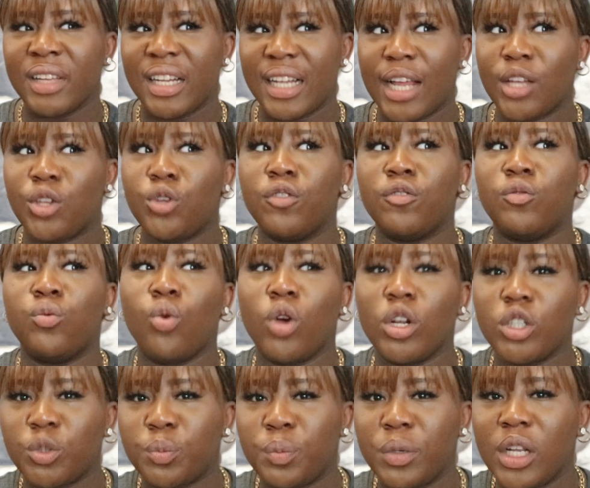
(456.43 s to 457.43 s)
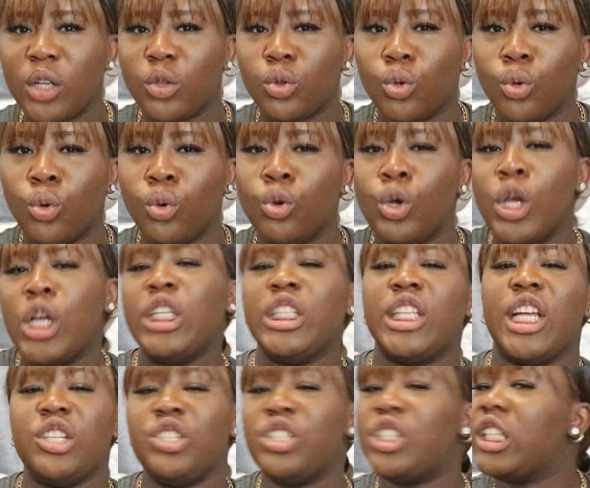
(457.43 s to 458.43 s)
Like you've washed plate though,
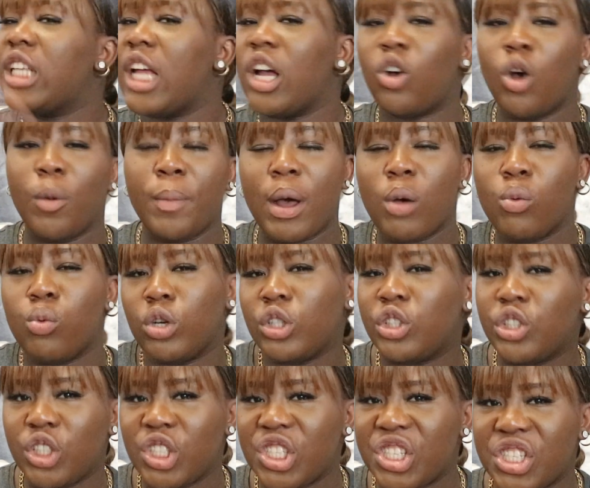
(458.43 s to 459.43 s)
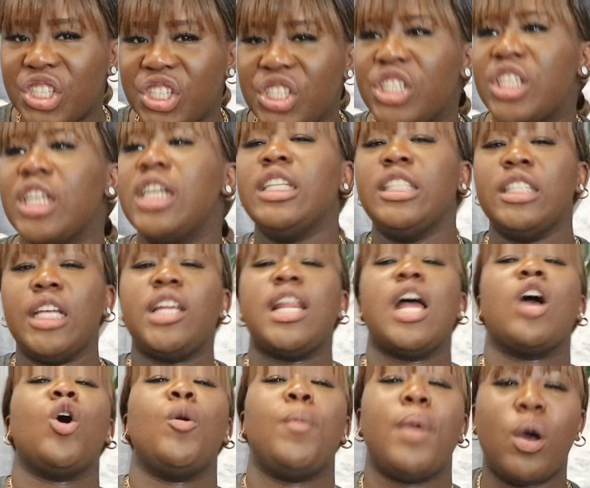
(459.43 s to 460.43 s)
then you did not come and wash the sink. Then you
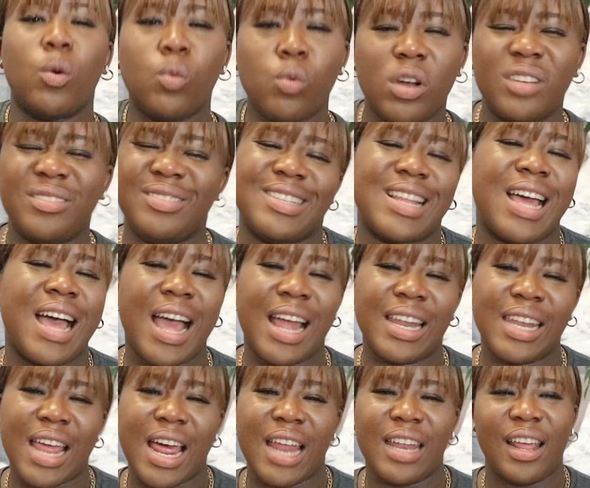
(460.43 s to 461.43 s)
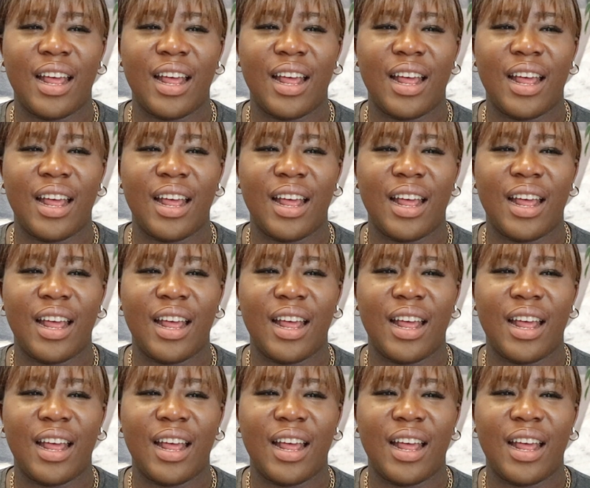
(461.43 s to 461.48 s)
not come and what? Nah, nah,